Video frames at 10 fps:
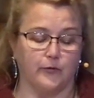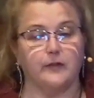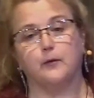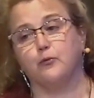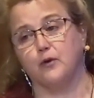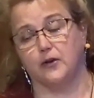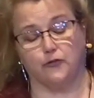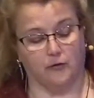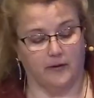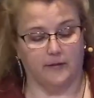and the
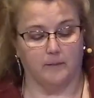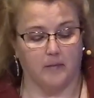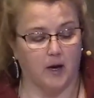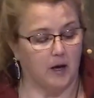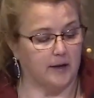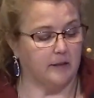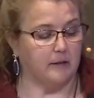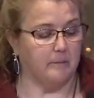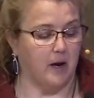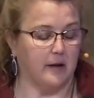pressure and the mud and
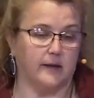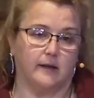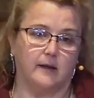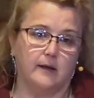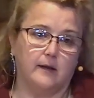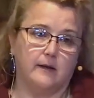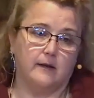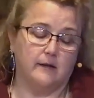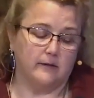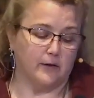the muck and
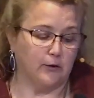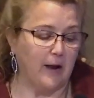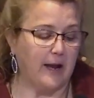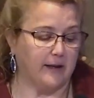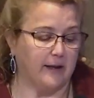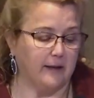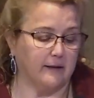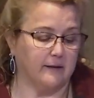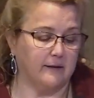the cracking.